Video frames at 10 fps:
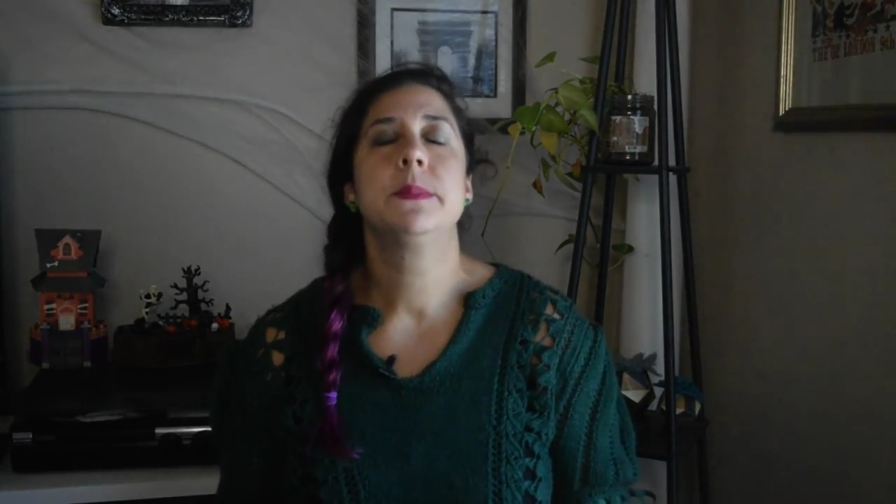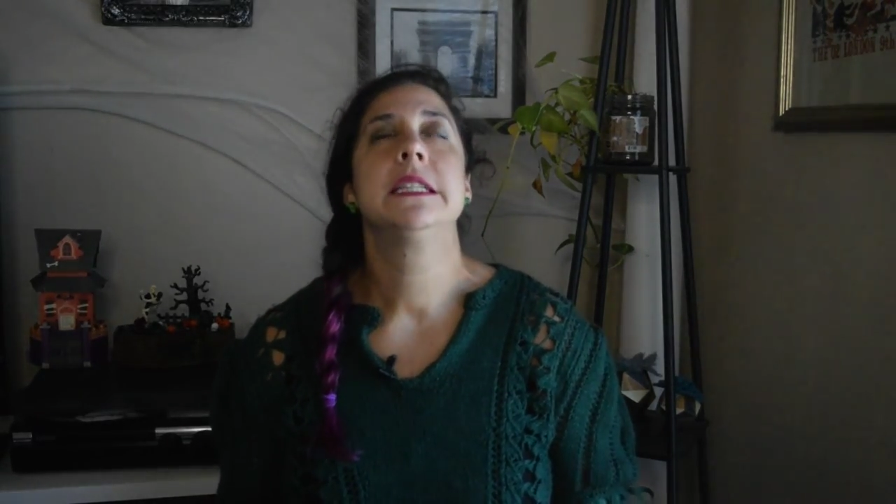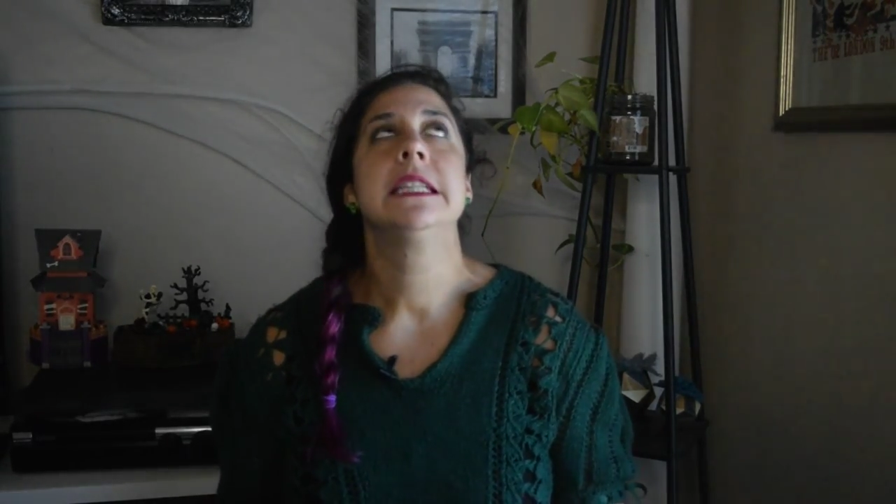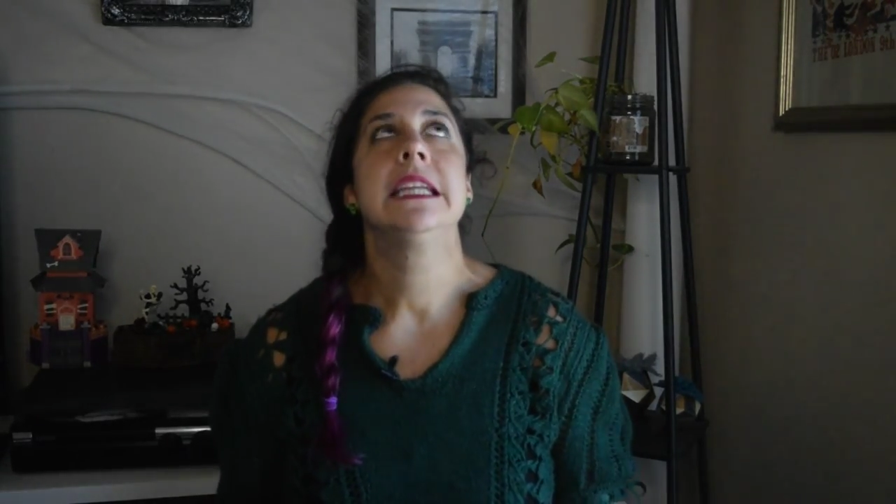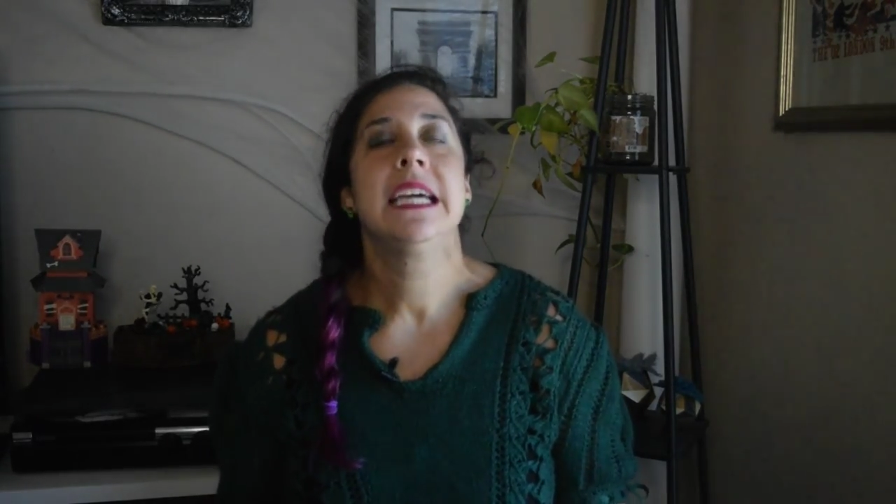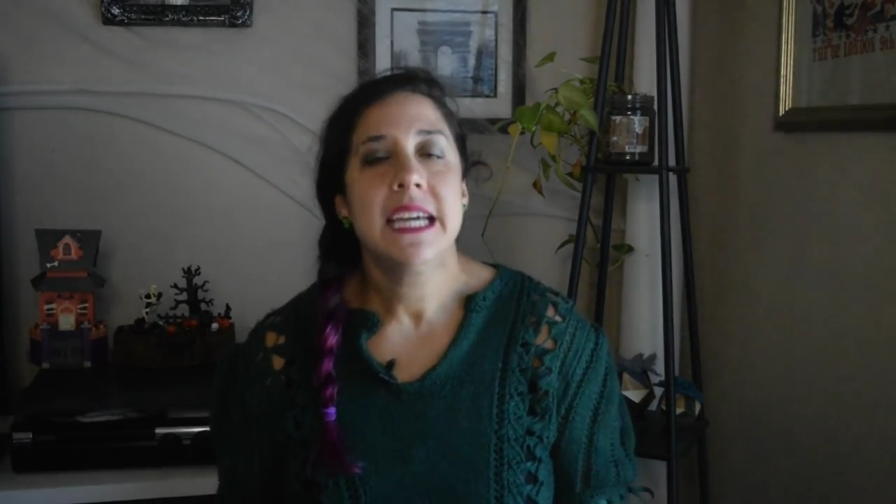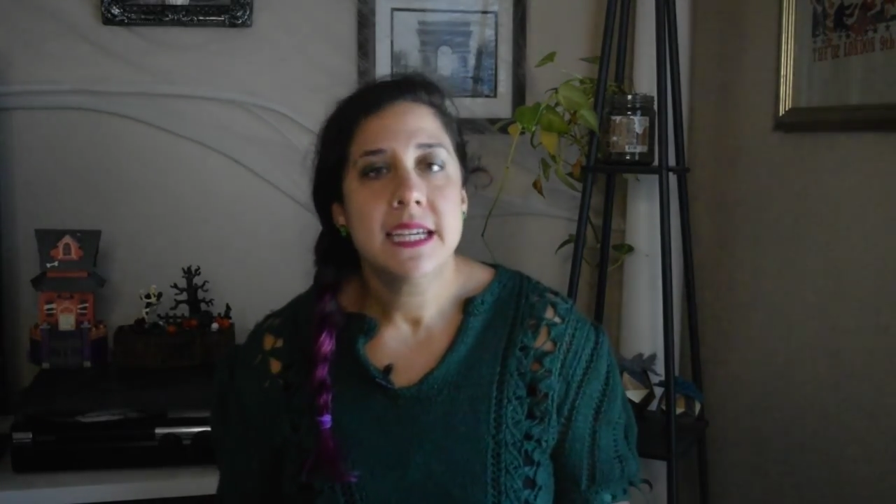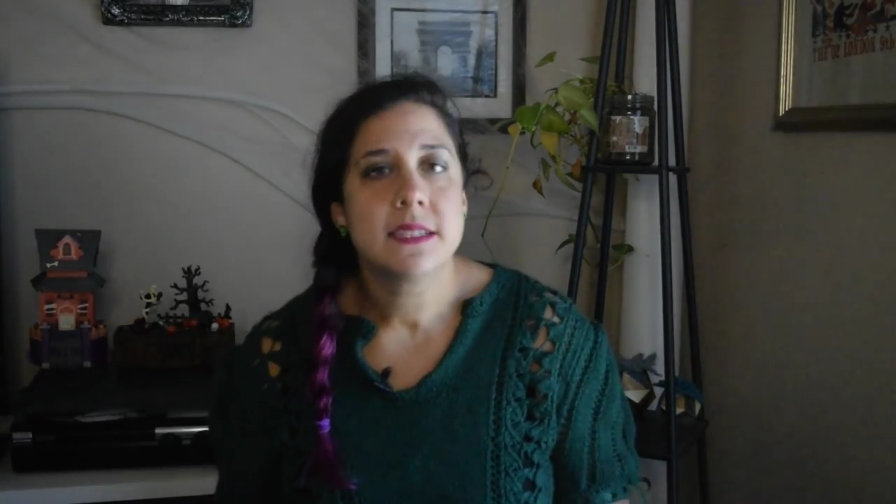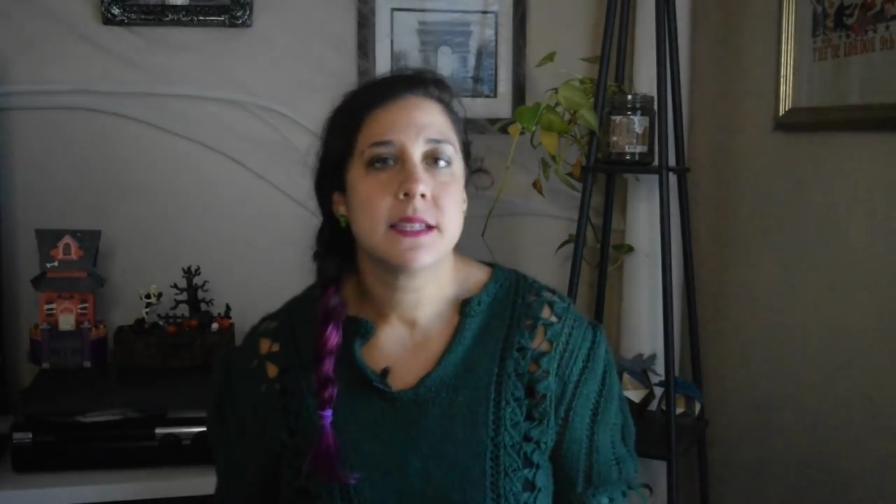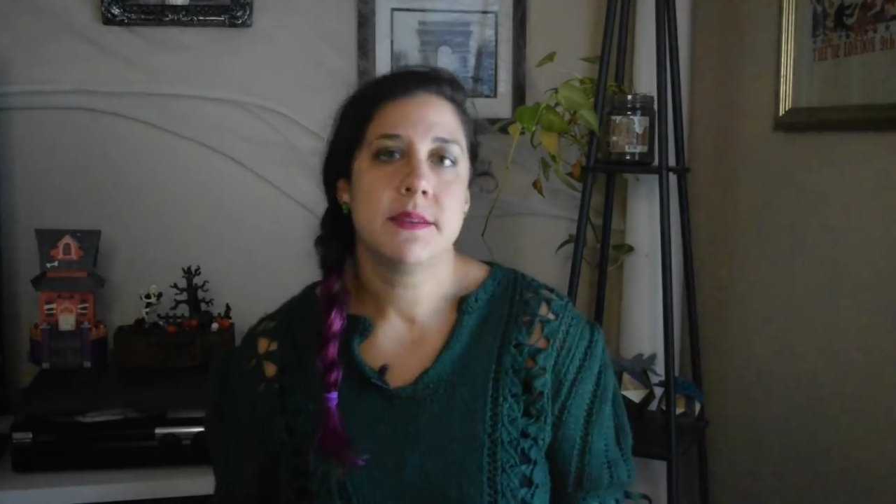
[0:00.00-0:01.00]

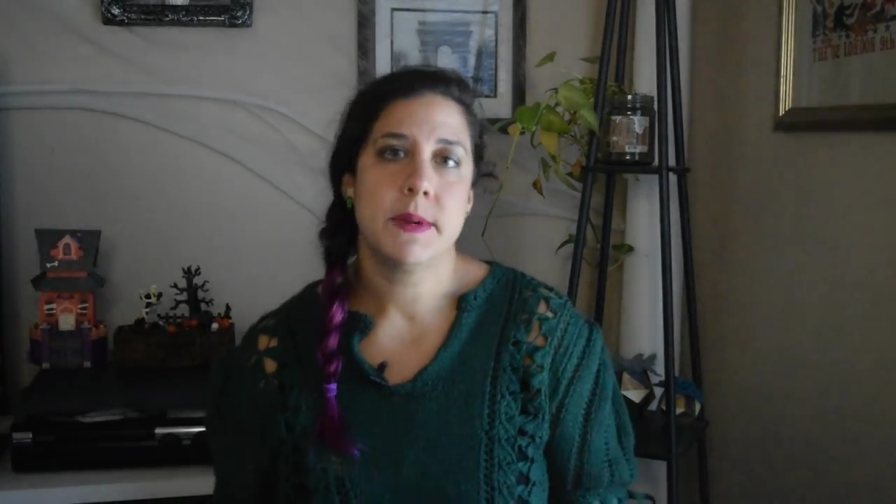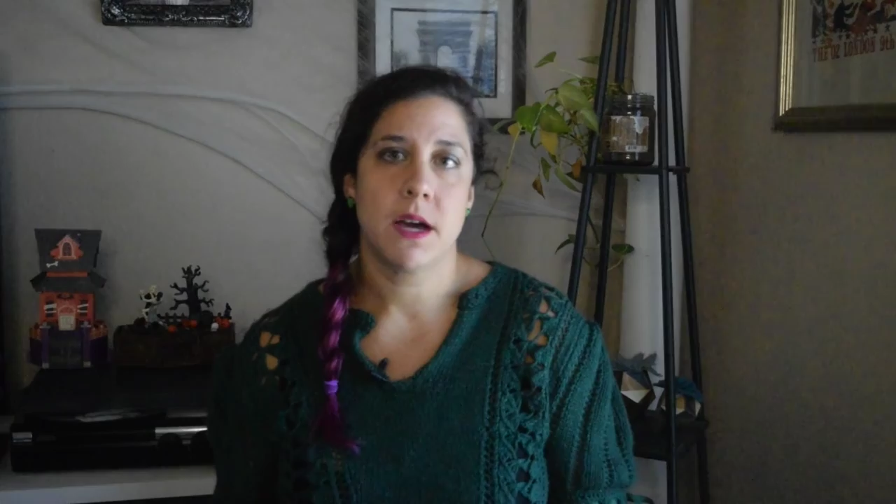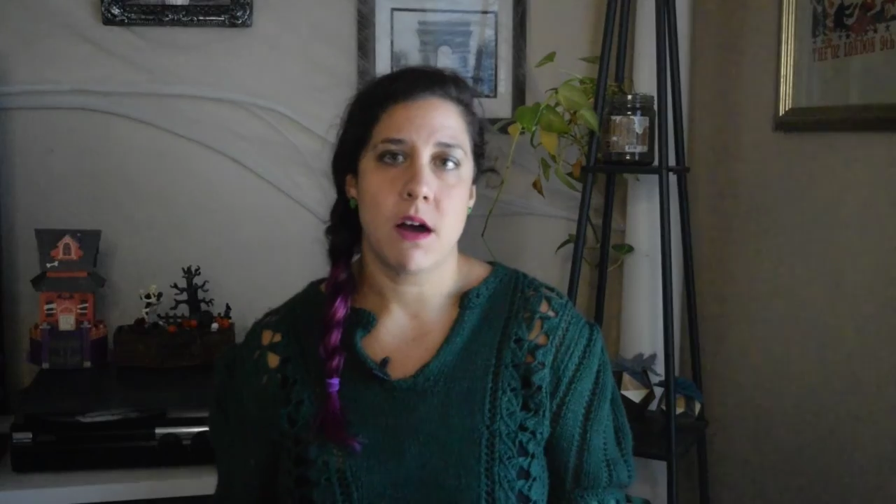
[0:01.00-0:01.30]
please leave me a